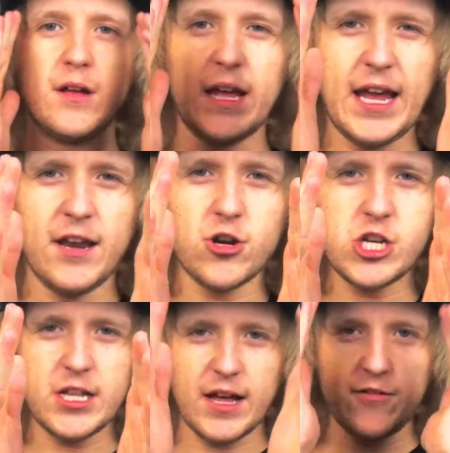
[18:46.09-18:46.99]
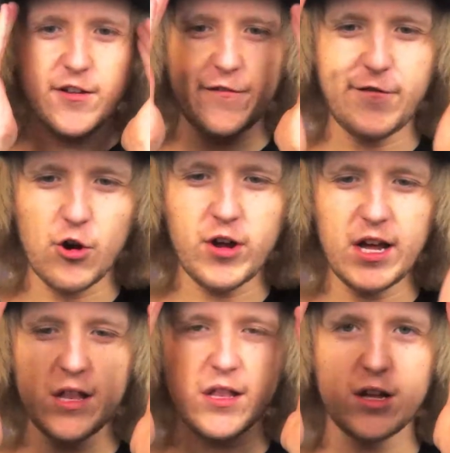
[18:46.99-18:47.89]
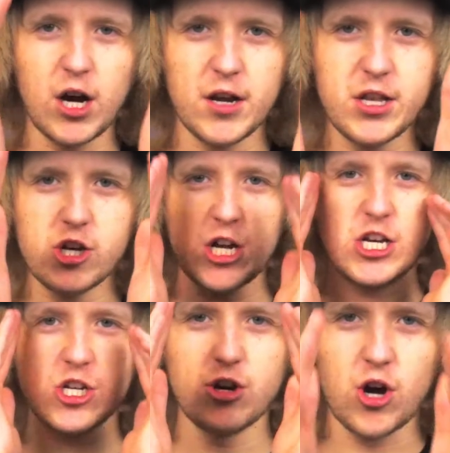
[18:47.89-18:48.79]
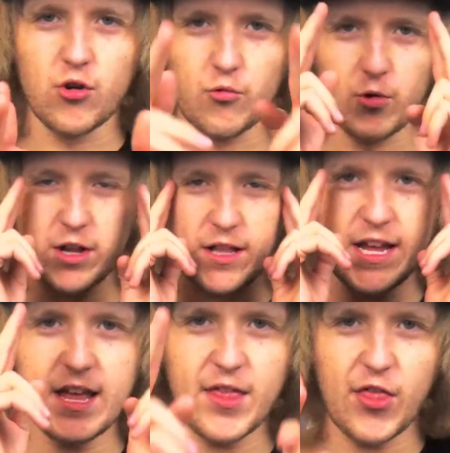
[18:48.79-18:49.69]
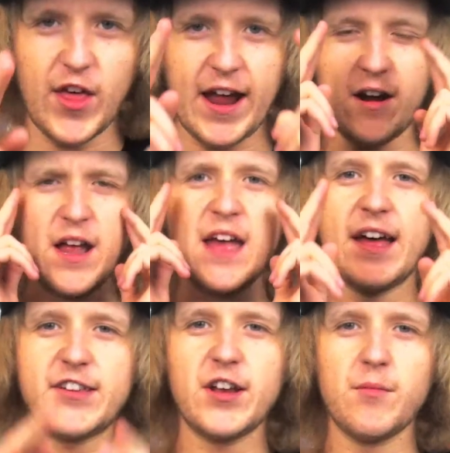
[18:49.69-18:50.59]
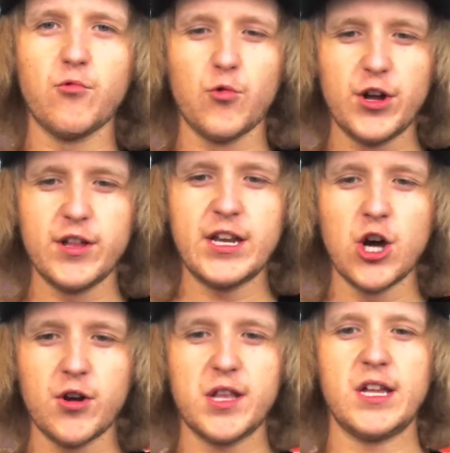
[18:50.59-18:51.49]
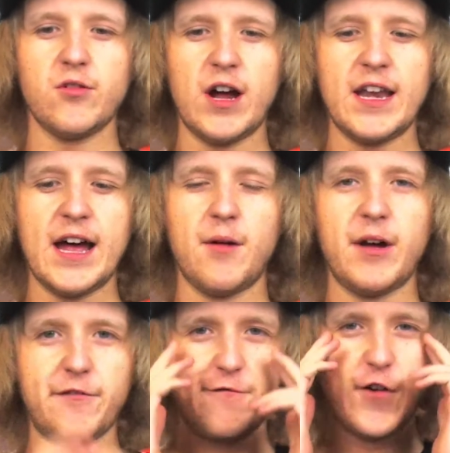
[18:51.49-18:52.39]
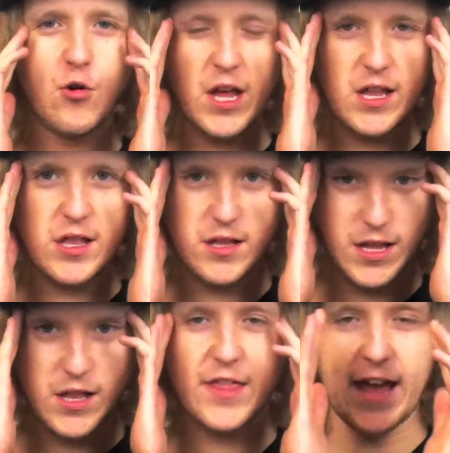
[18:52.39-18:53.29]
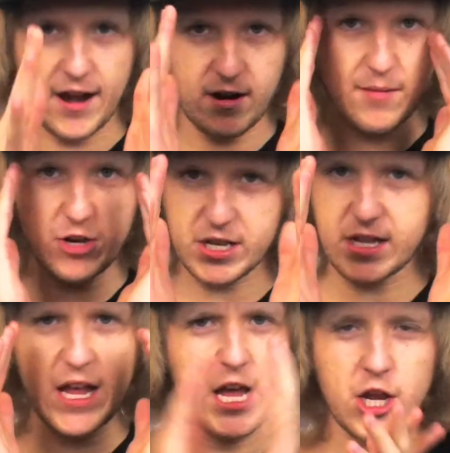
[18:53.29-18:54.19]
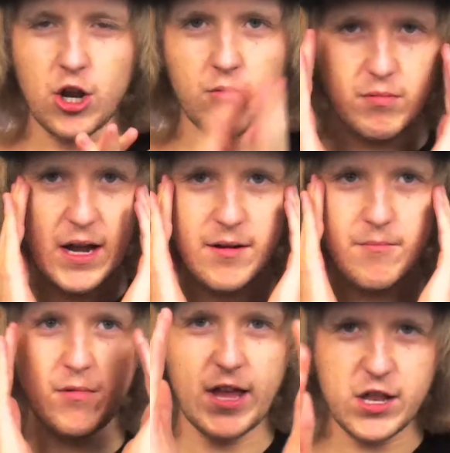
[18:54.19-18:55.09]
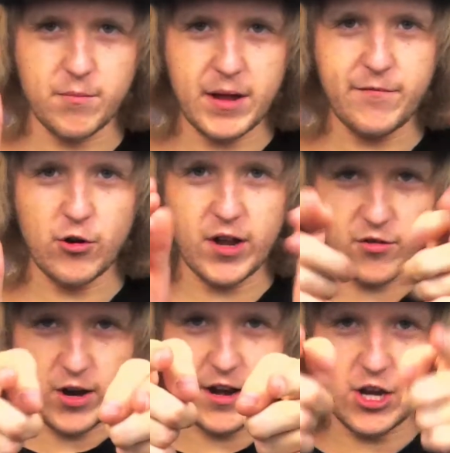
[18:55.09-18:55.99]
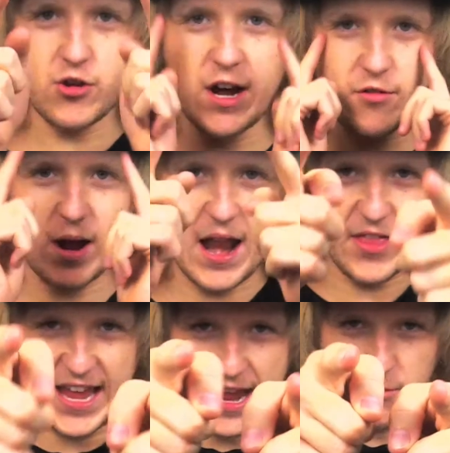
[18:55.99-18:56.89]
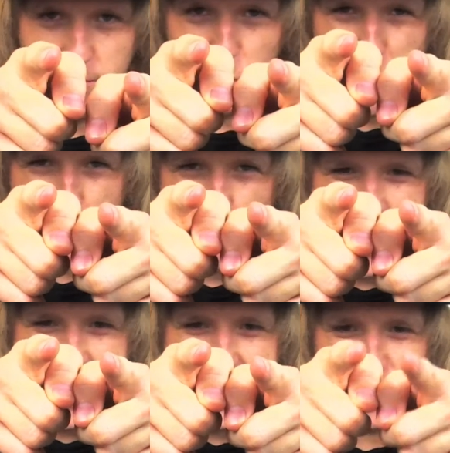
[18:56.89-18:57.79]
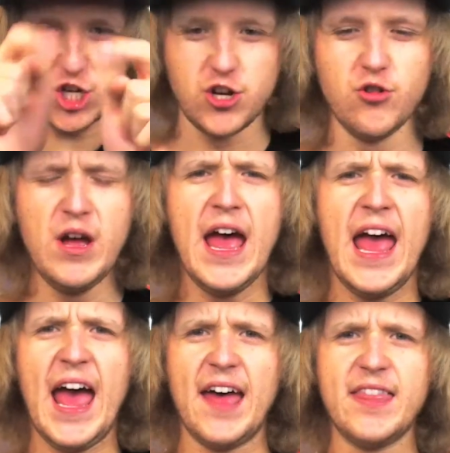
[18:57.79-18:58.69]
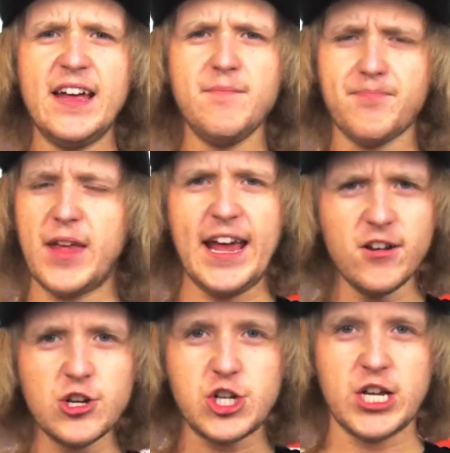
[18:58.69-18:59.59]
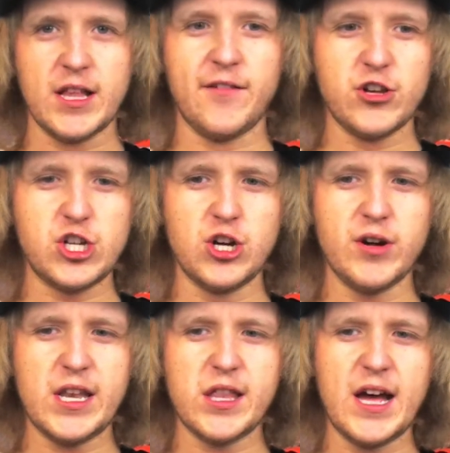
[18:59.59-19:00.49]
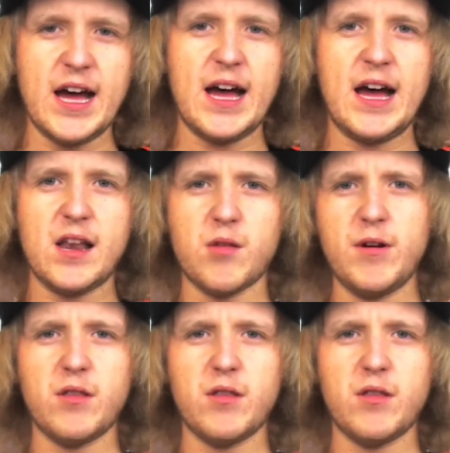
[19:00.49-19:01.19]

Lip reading: energy levels, focus, concentration are really there. That's what I'm really noticing right now. My focus is there. I'm just, kind of laser beam focused right on you guys, right on the camera. I'm looking right at you. And then energy levels, it's about